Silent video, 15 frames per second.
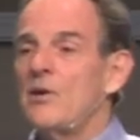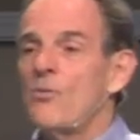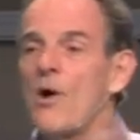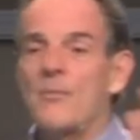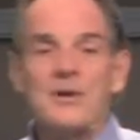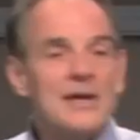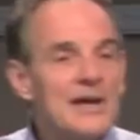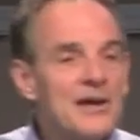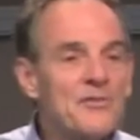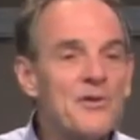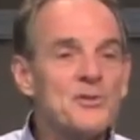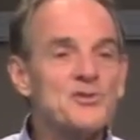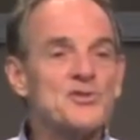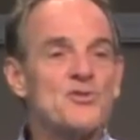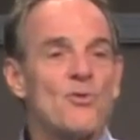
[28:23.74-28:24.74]
you want me to hear
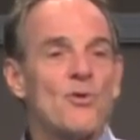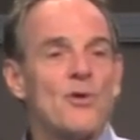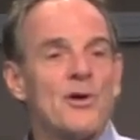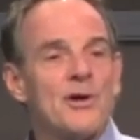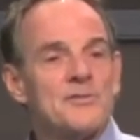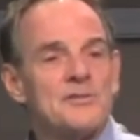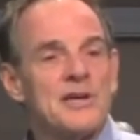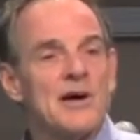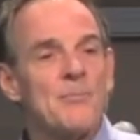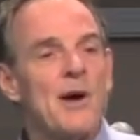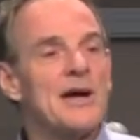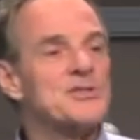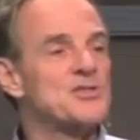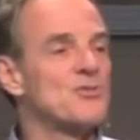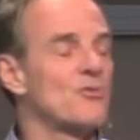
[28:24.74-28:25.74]
their story or tell
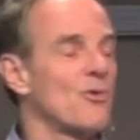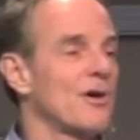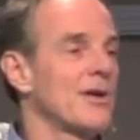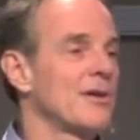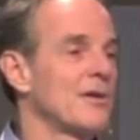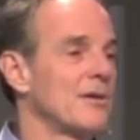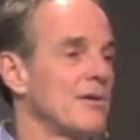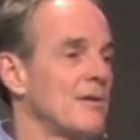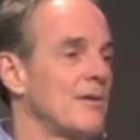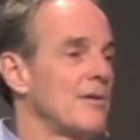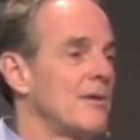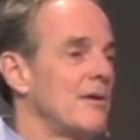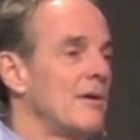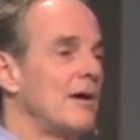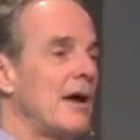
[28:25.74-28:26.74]
my story?
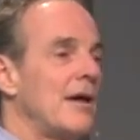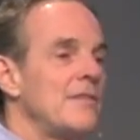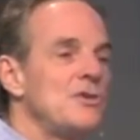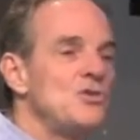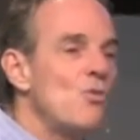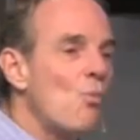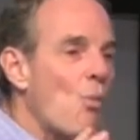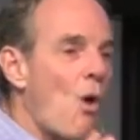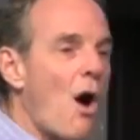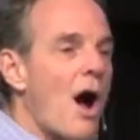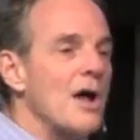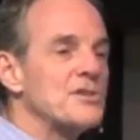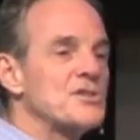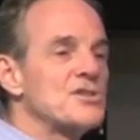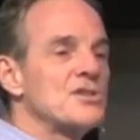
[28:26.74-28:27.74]
And then you
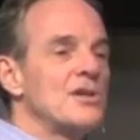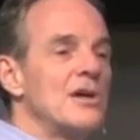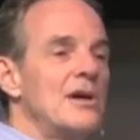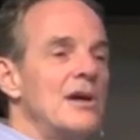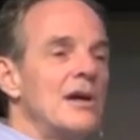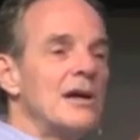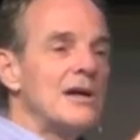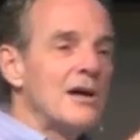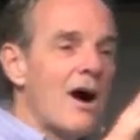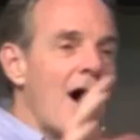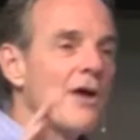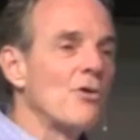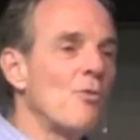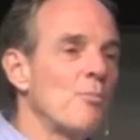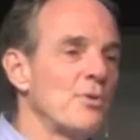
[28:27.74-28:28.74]
watch
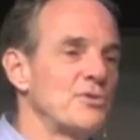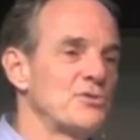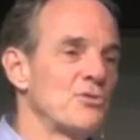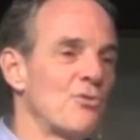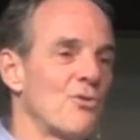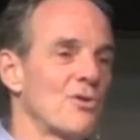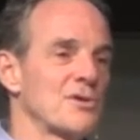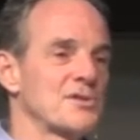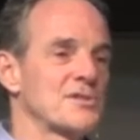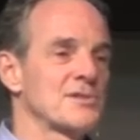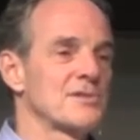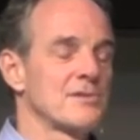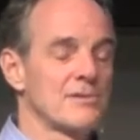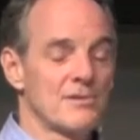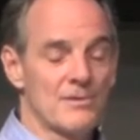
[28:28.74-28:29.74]
God open
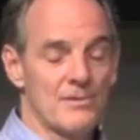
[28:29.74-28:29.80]
doors.